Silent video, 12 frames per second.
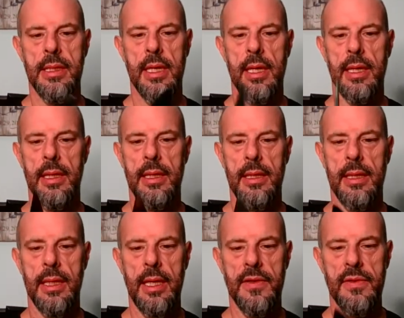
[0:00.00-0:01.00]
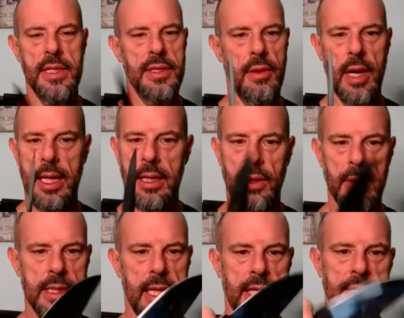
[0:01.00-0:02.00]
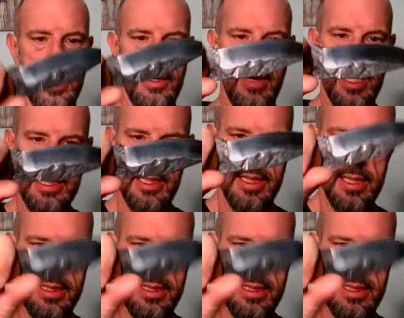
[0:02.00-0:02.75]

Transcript: like the heat treat's great, holds an edge like crazy.